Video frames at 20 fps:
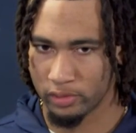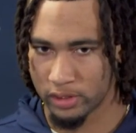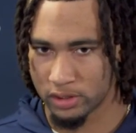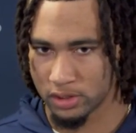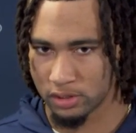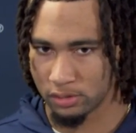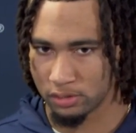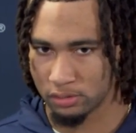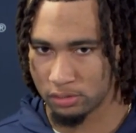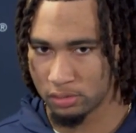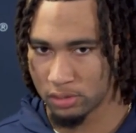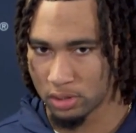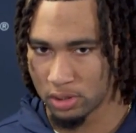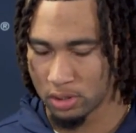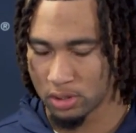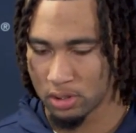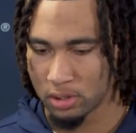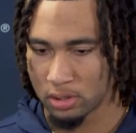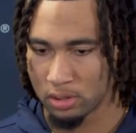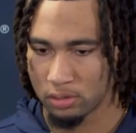week two
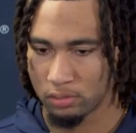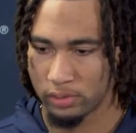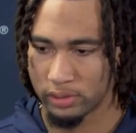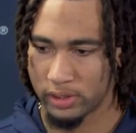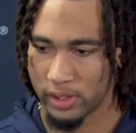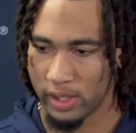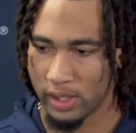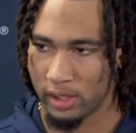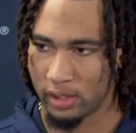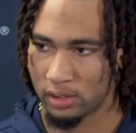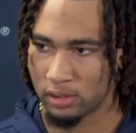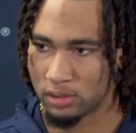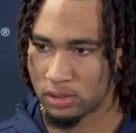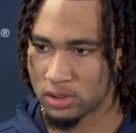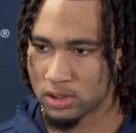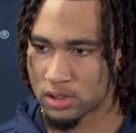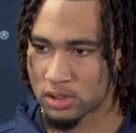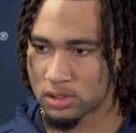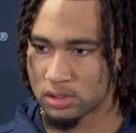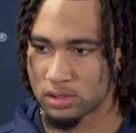with that. And
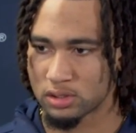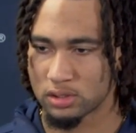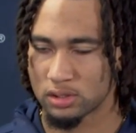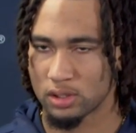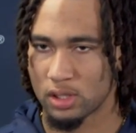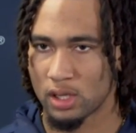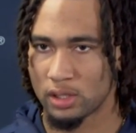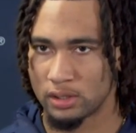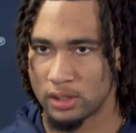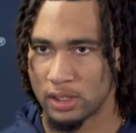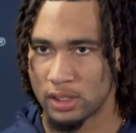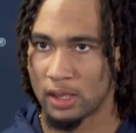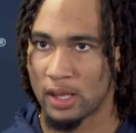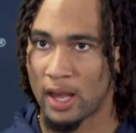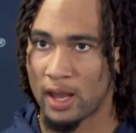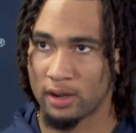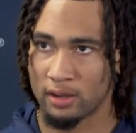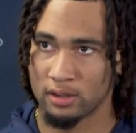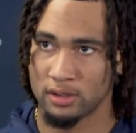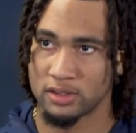just I did a
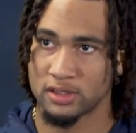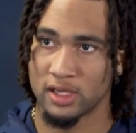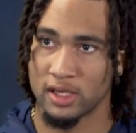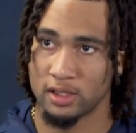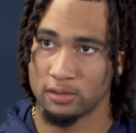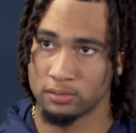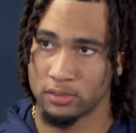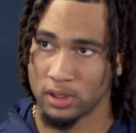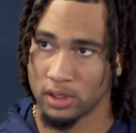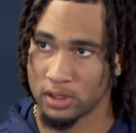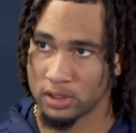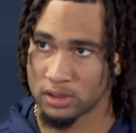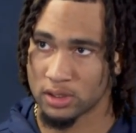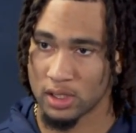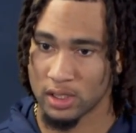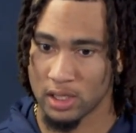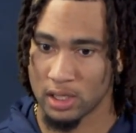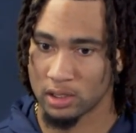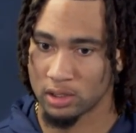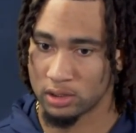lot of the same things
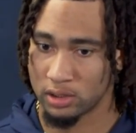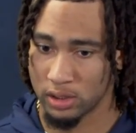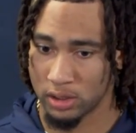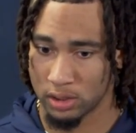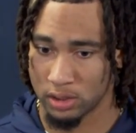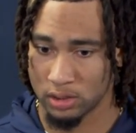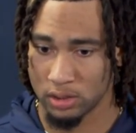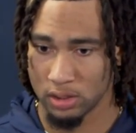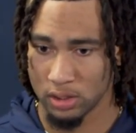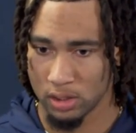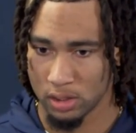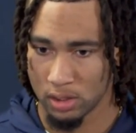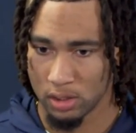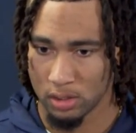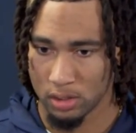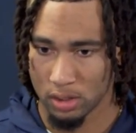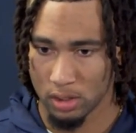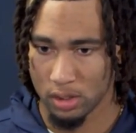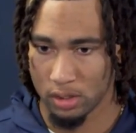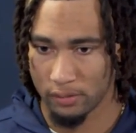I kind of did
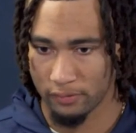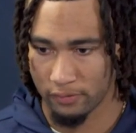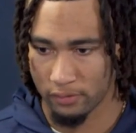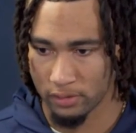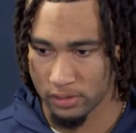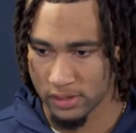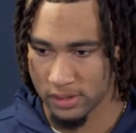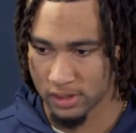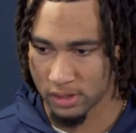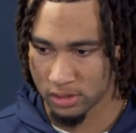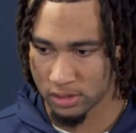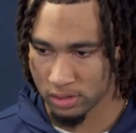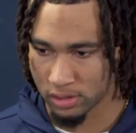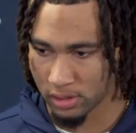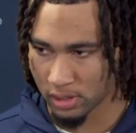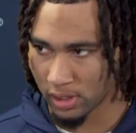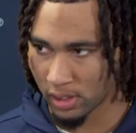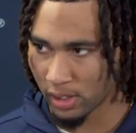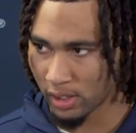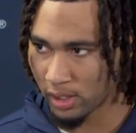for this injury
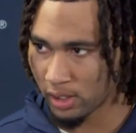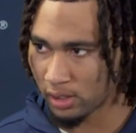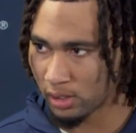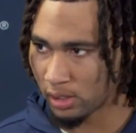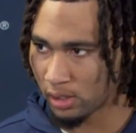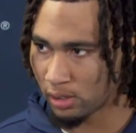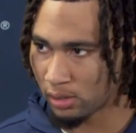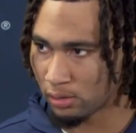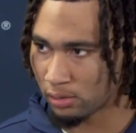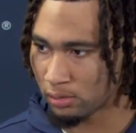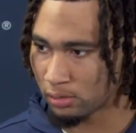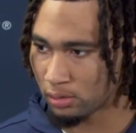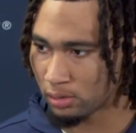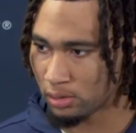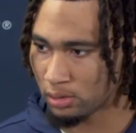that I had now.